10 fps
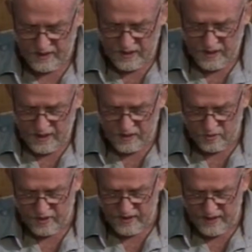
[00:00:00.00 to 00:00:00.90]
In
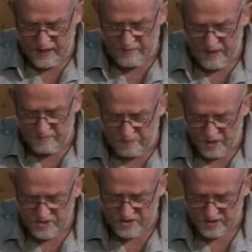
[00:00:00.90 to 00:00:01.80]
order that I may
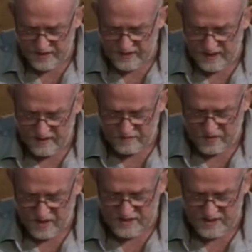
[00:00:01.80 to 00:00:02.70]
boast on the day of
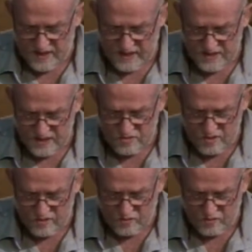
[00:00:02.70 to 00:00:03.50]
Christ that I did not